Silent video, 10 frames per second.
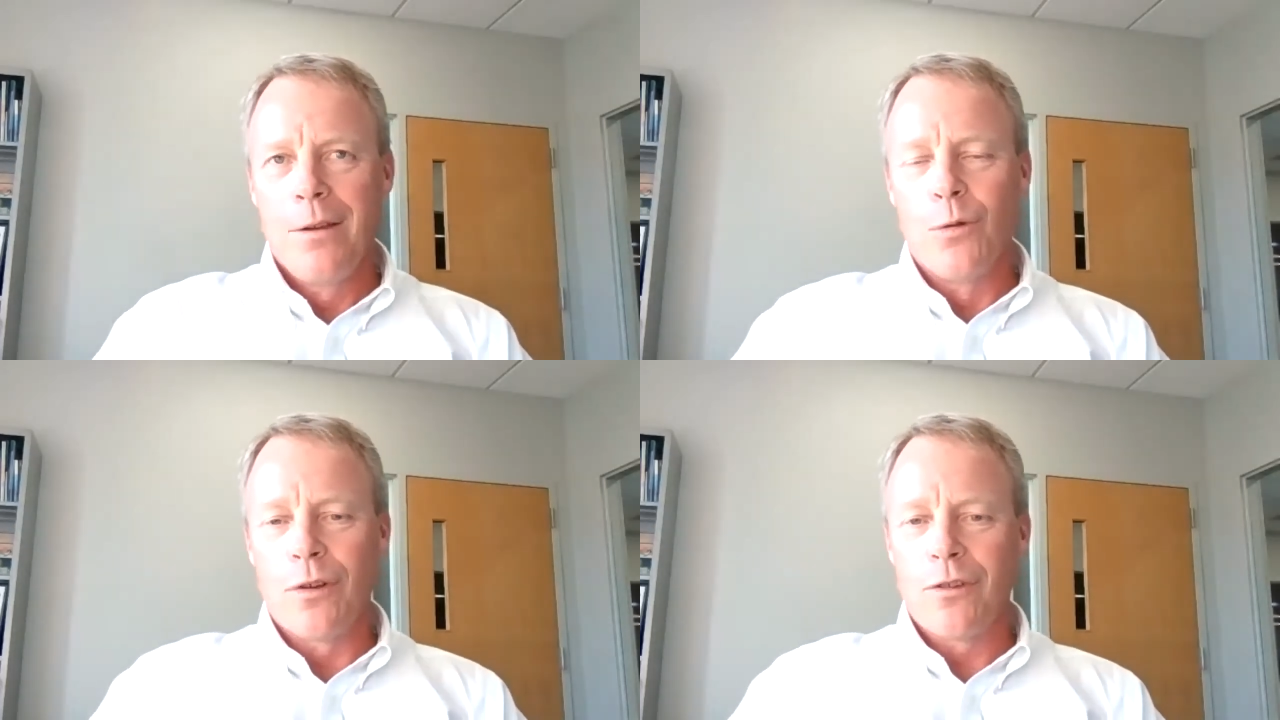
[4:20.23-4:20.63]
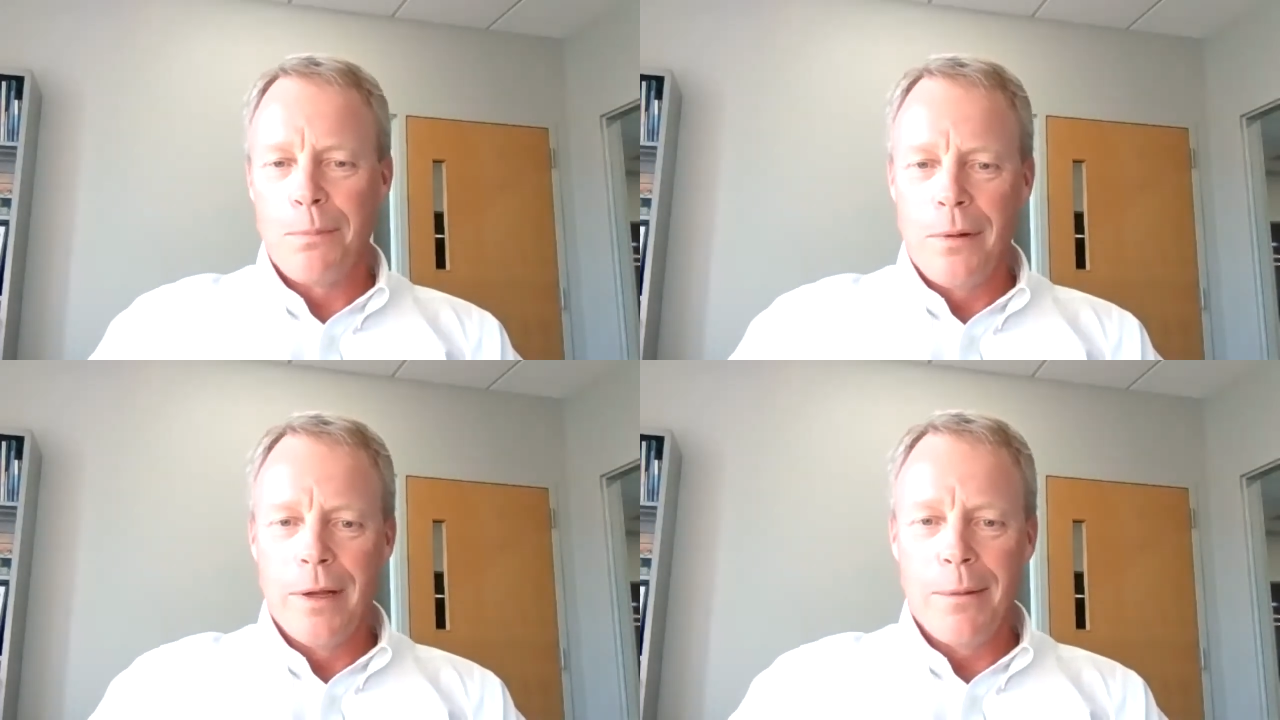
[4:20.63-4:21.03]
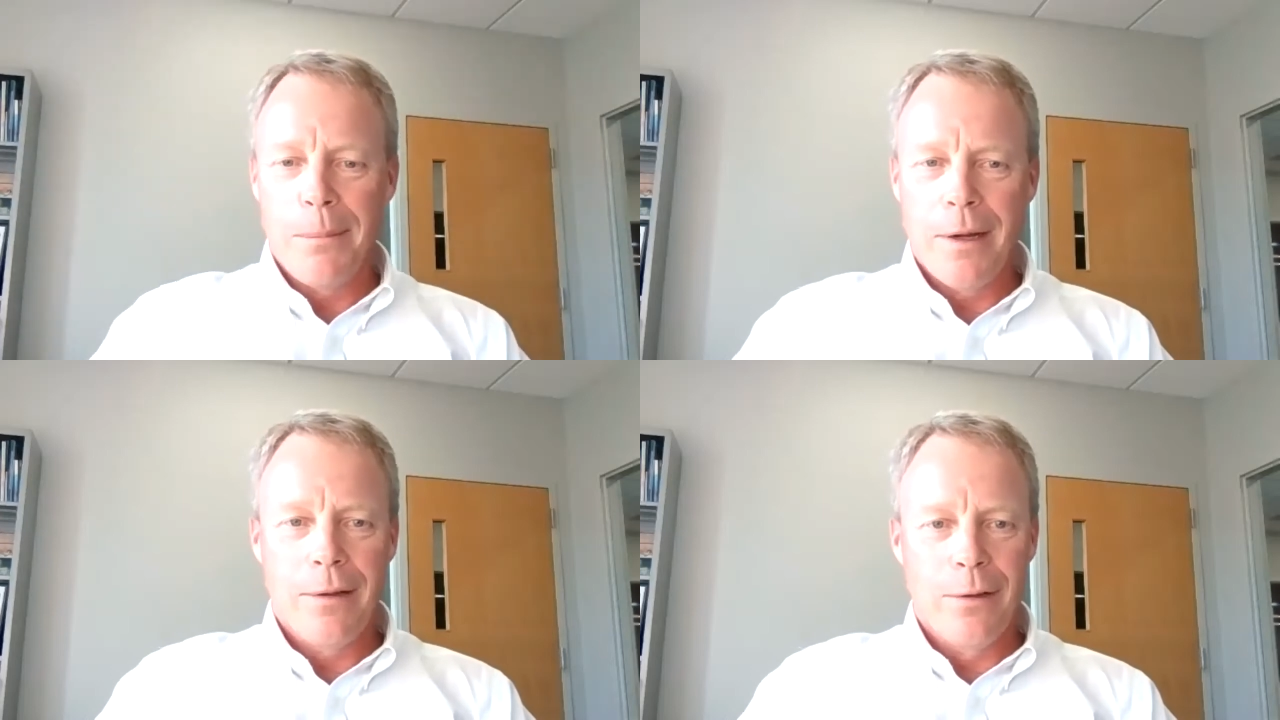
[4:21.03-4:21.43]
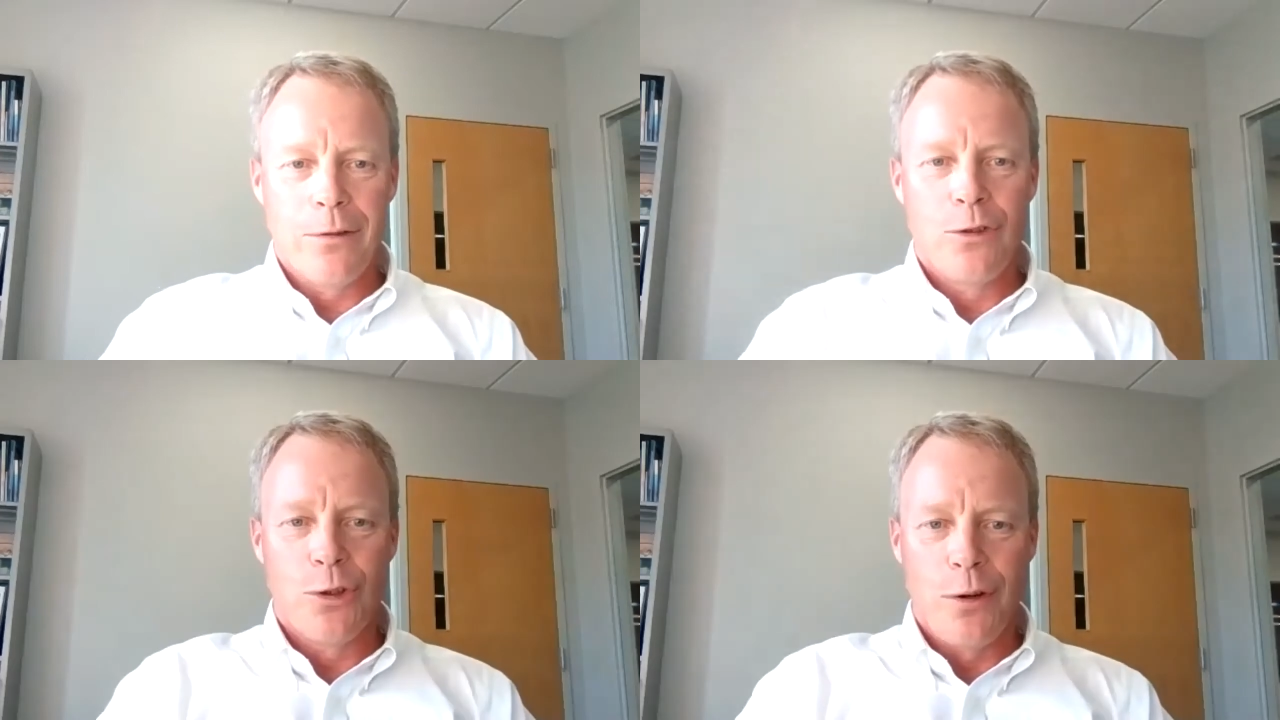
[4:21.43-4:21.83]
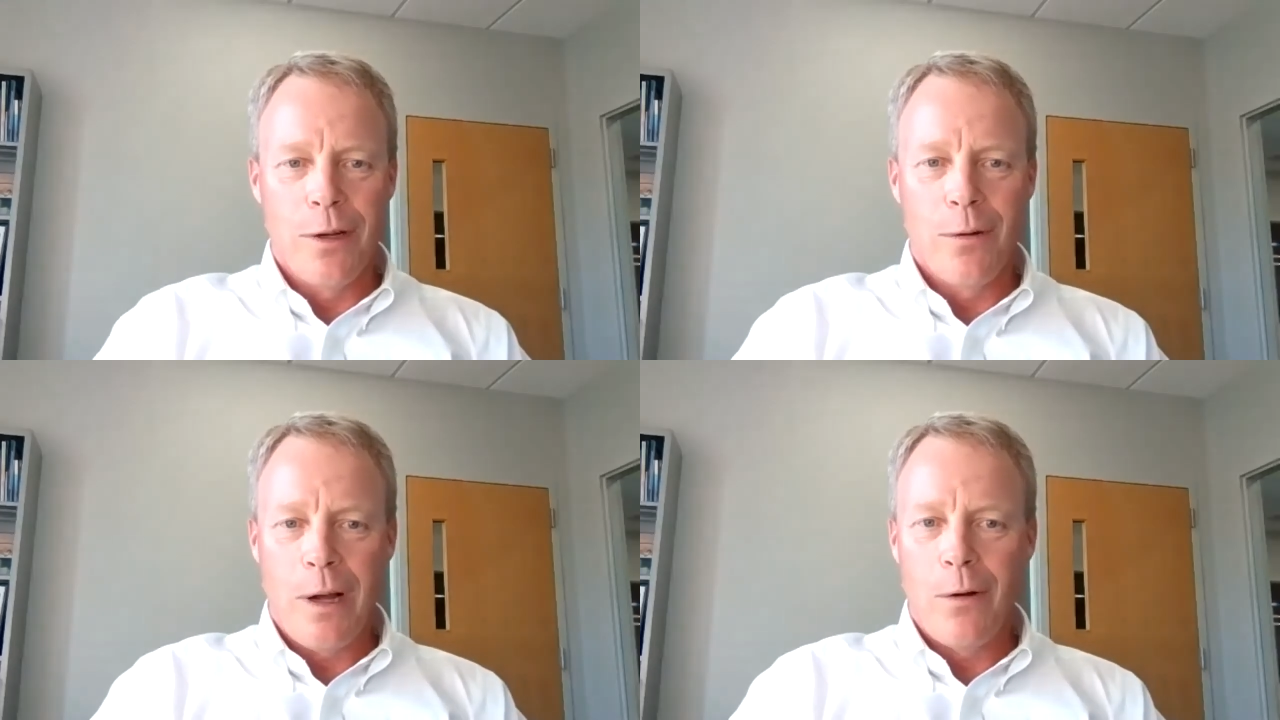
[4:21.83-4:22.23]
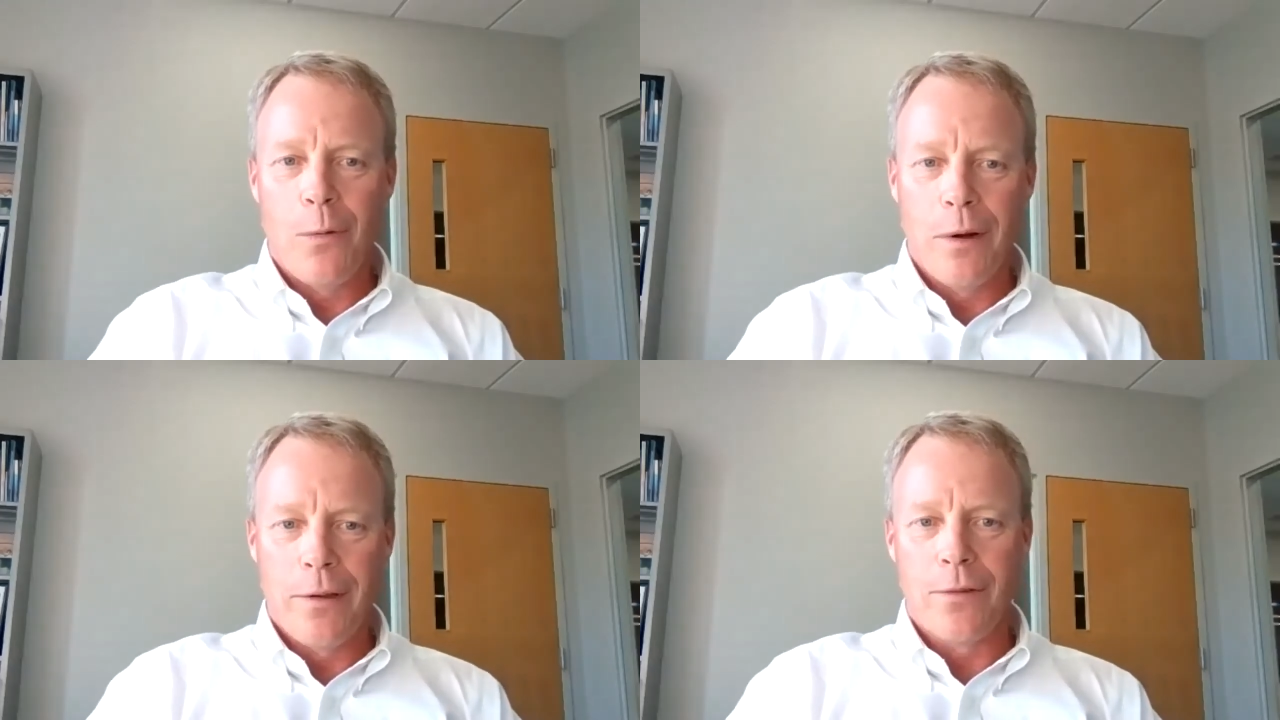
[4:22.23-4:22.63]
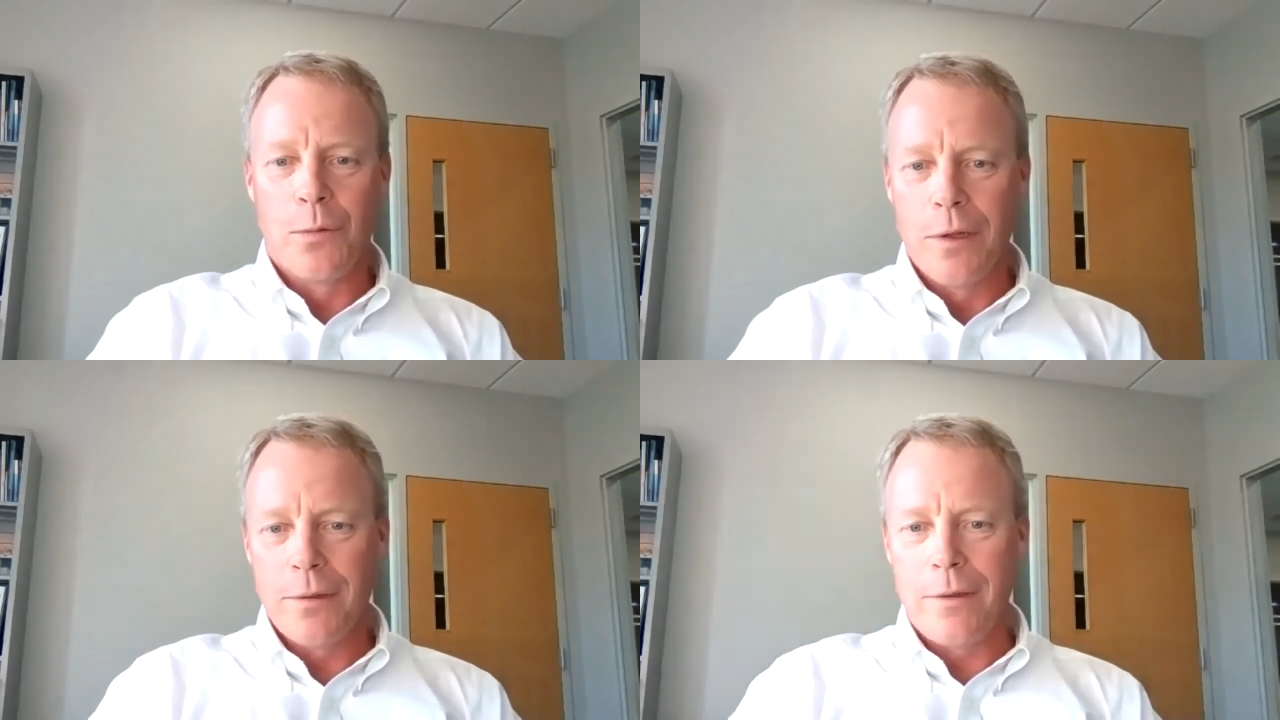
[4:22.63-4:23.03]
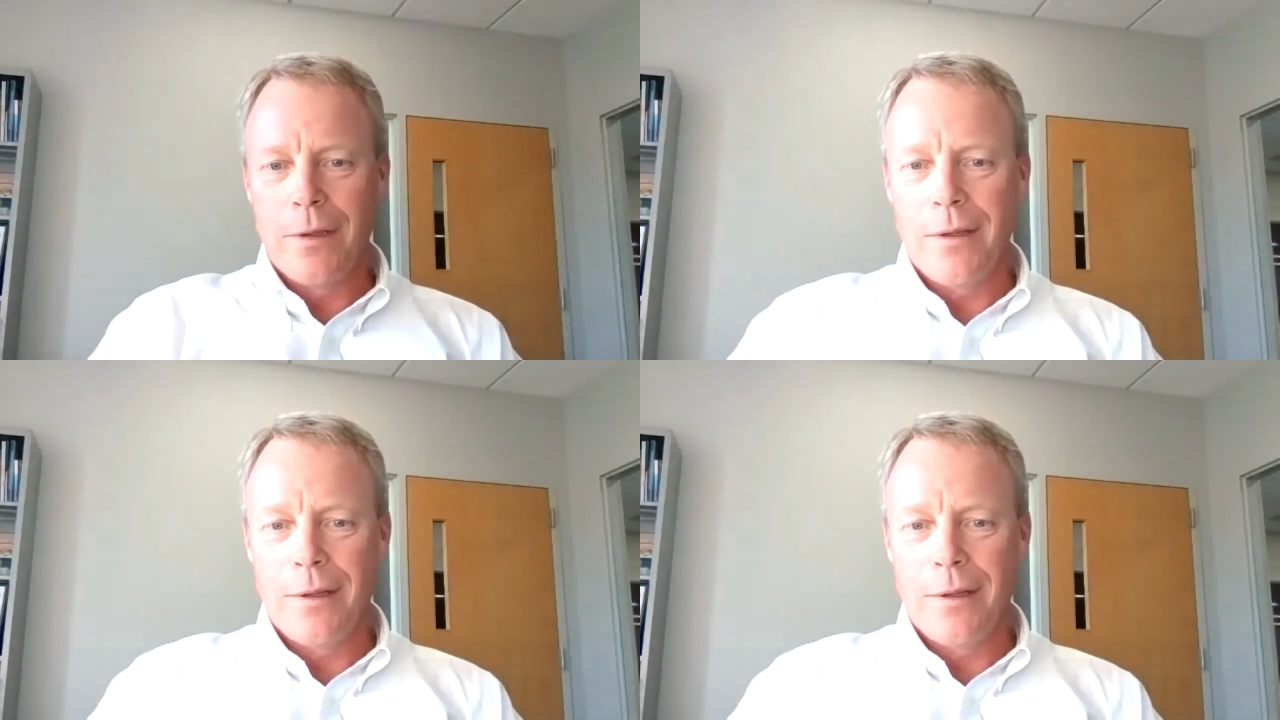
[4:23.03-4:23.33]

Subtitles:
to explain my little journey of how I went to Switzerland.